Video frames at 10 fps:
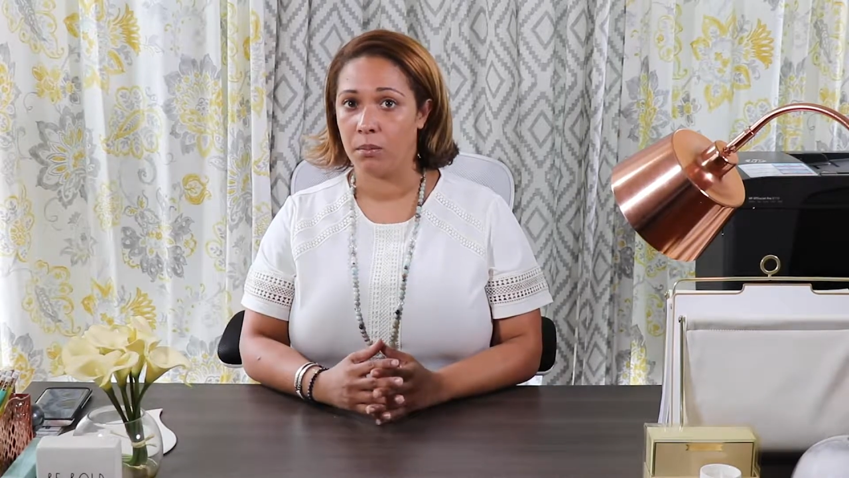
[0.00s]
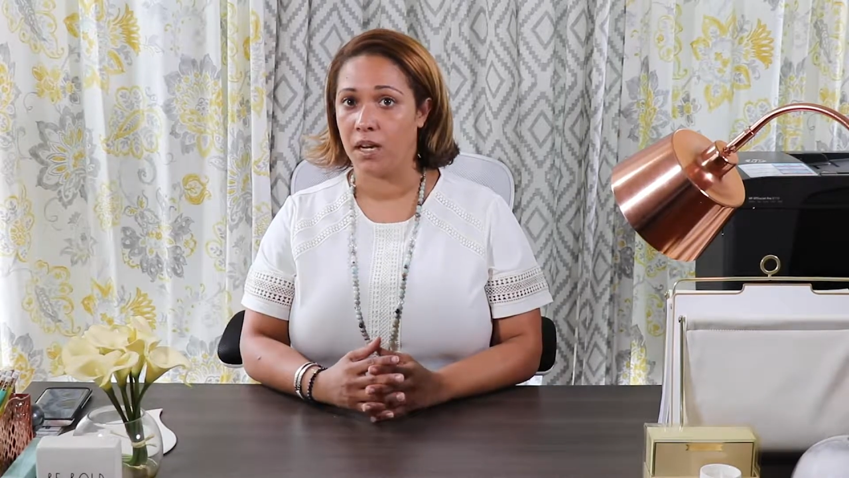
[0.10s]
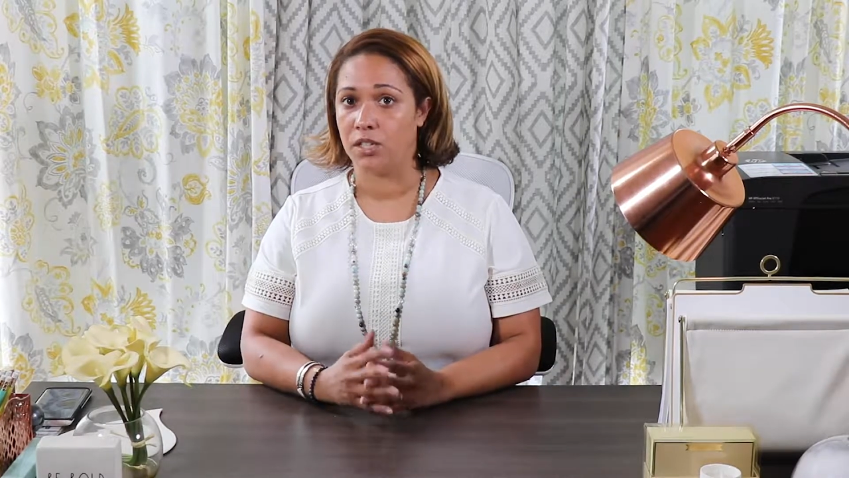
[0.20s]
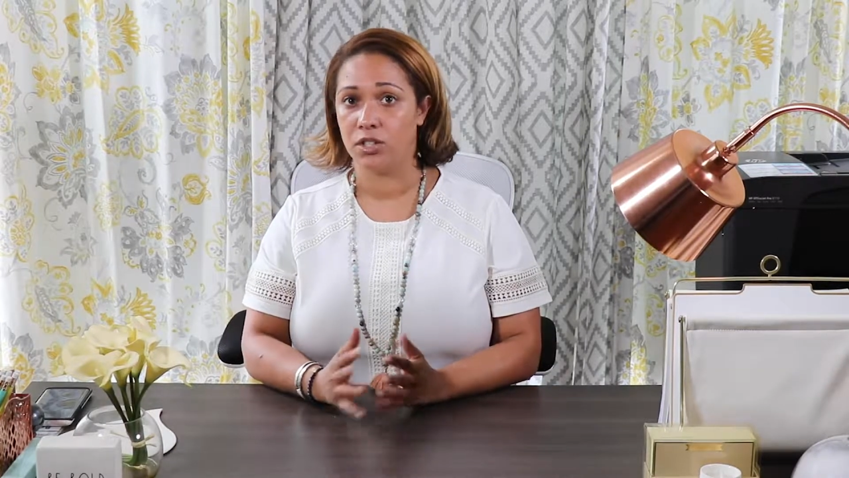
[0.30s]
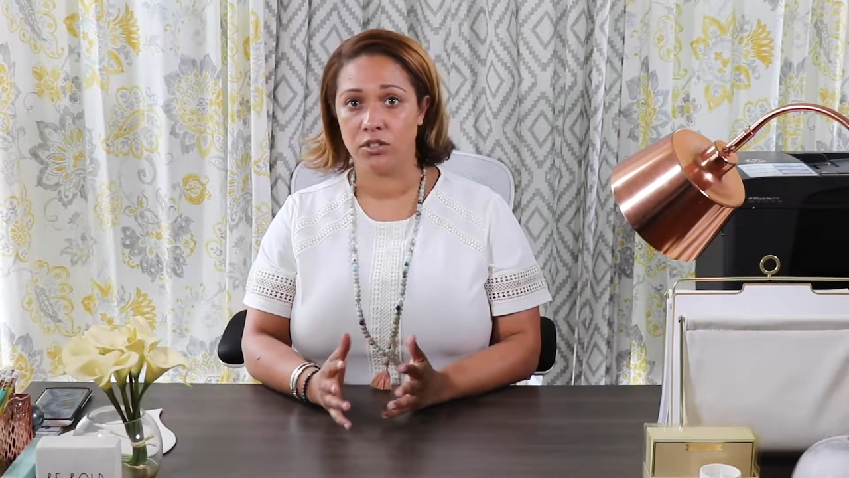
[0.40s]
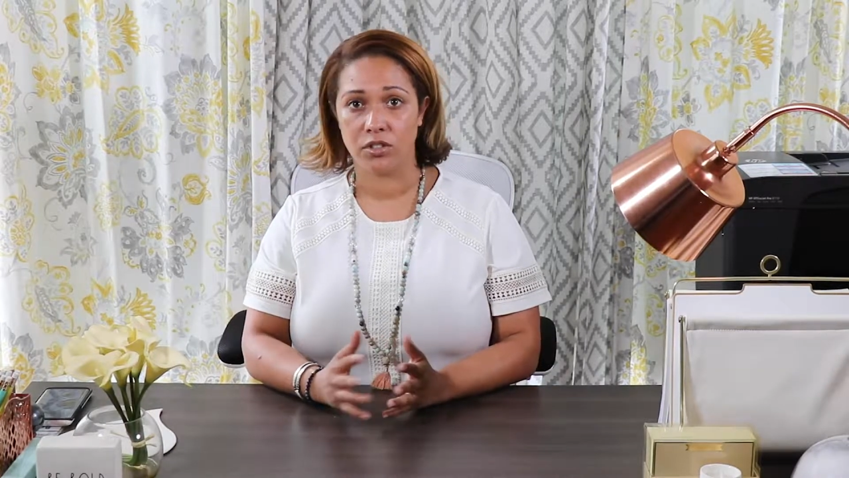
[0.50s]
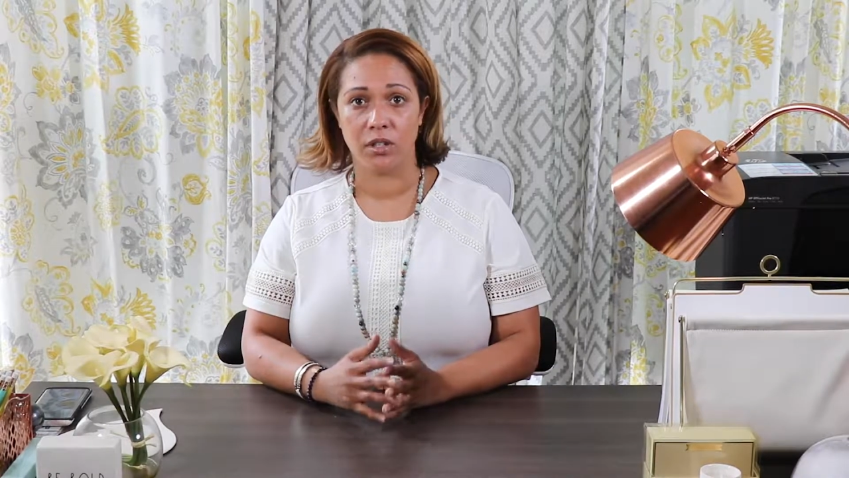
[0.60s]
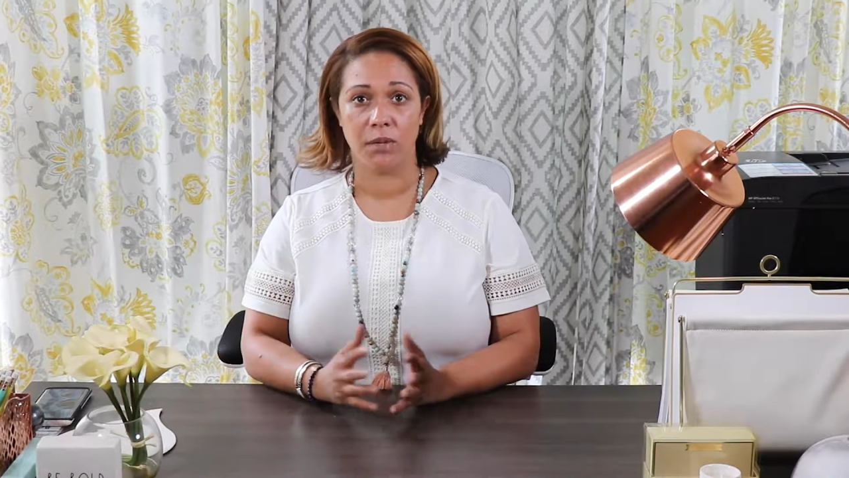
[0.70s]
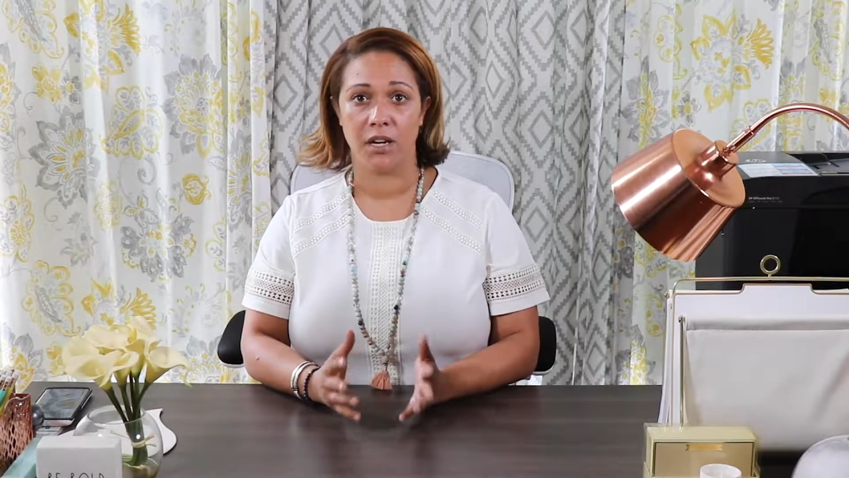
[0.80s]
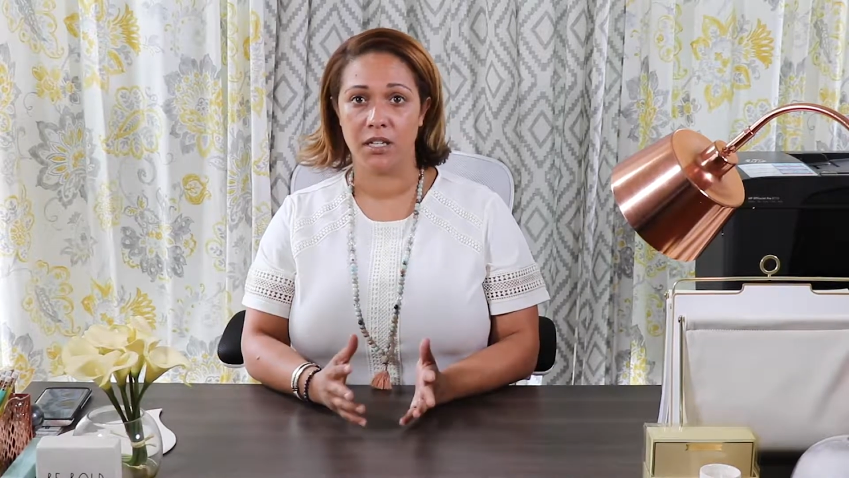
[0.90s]
my
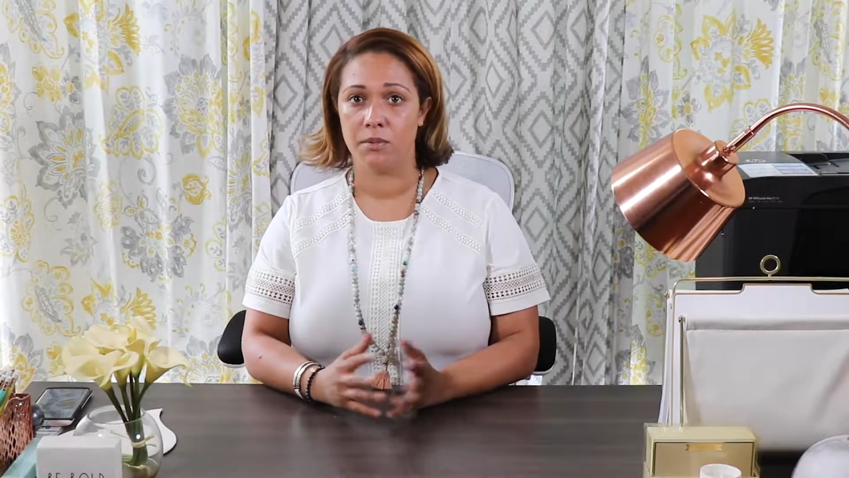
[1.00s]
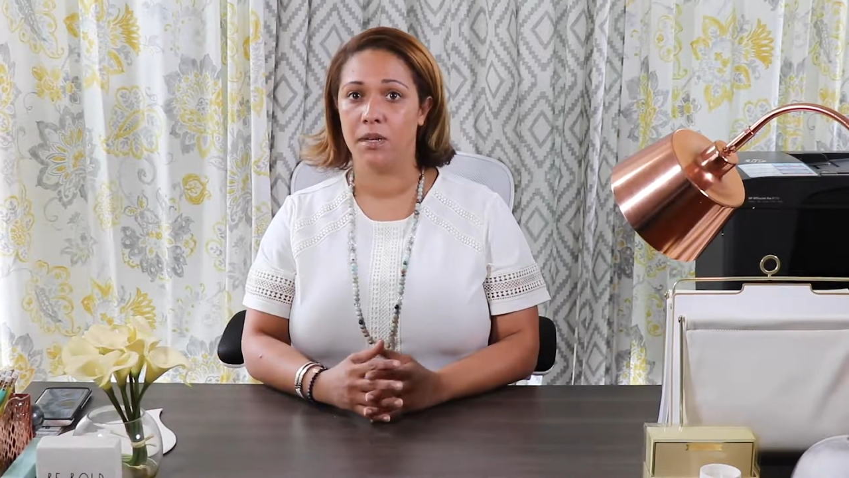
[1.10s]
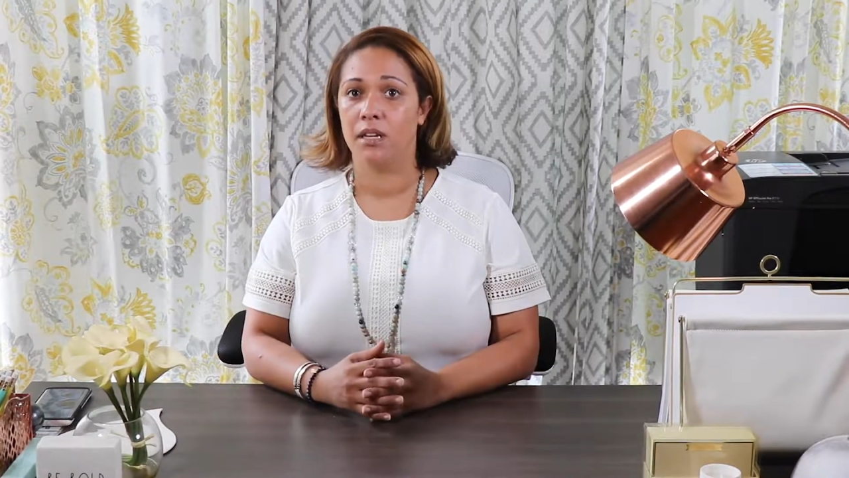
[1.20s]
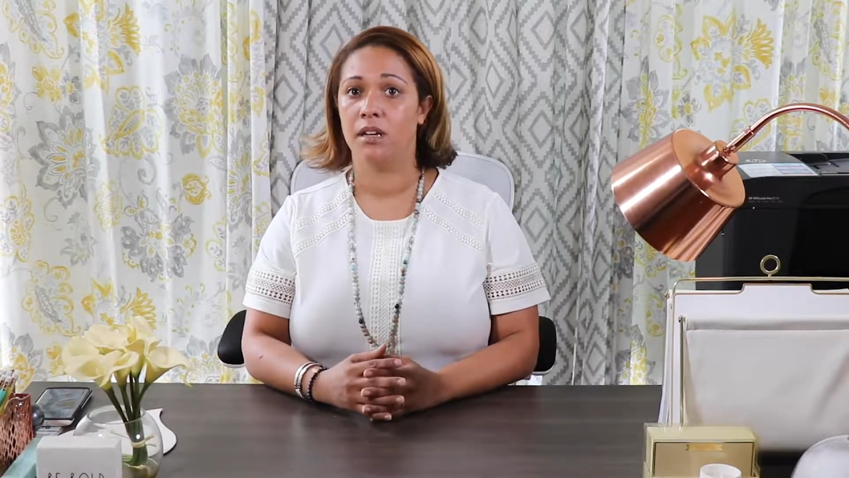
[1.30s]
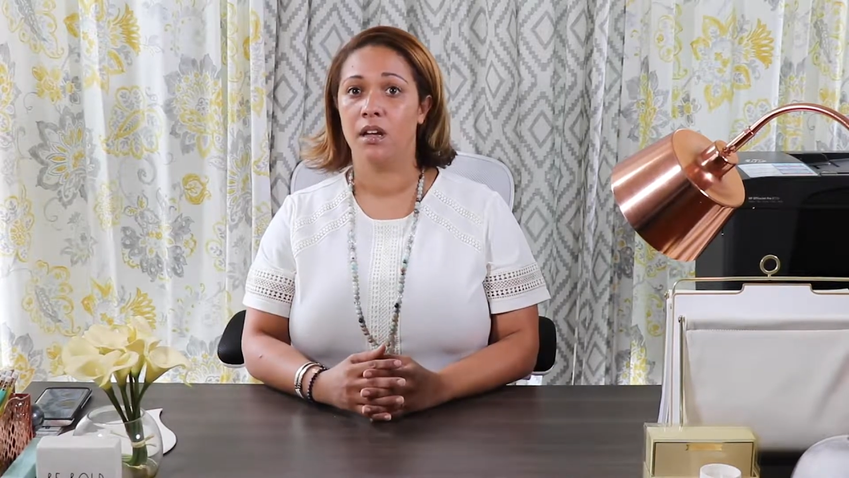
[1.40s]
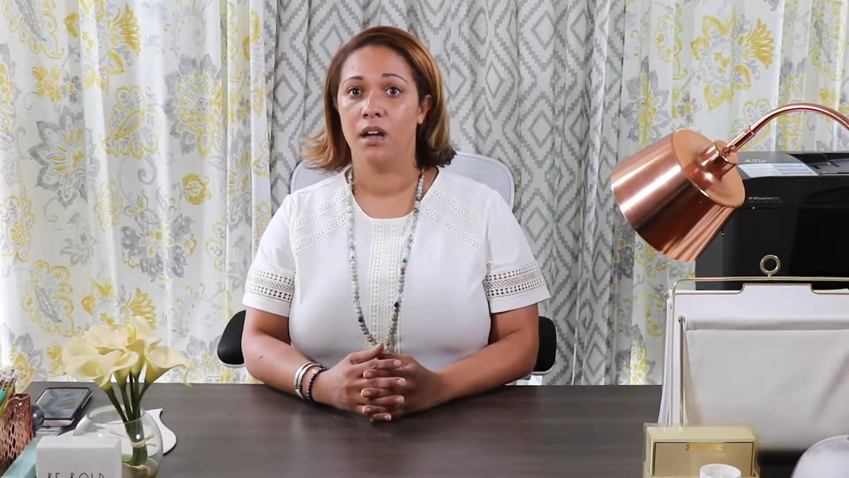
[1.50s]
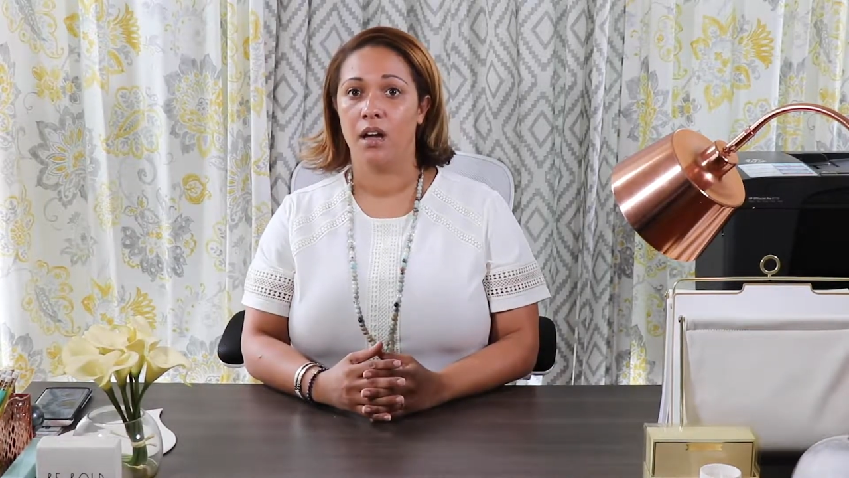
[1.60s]
children, my husband,